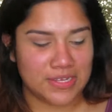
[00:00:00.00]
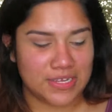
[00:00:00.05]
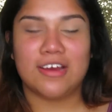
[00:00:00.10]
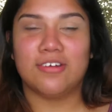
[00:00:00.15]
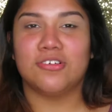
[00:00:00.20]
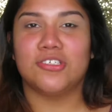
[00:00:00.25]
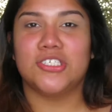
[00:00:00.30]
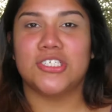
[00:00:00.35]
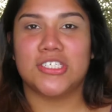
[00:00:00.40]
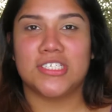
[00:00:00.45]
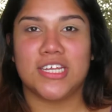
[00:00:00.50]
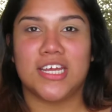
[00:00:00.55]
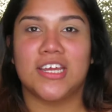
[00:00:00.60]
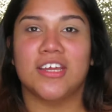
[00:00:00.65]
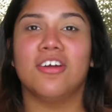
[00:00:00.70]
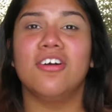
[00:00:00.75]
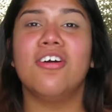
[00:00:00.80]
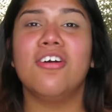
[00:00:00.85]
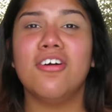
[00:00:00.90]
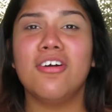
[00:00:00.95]
I was just
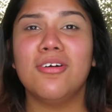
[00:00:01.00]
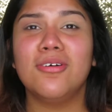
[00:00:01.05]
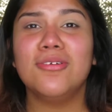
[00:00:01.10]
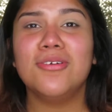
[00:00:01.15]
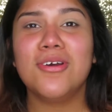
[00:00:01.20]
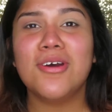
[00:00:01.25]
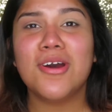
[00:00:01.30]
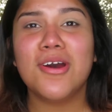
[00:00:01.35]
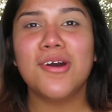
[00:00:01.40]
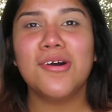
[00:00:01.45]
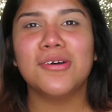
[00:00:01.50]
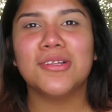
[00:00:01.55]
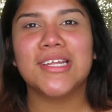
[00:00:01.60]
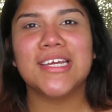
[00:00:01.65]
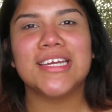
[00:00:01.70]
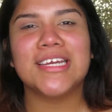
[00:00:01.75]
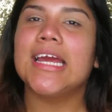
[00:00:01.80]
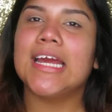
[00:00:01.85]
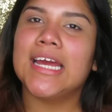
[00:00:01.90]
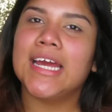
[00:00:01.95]
like, oh no,
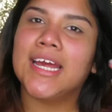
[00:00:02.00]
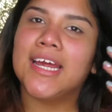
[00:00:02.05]
like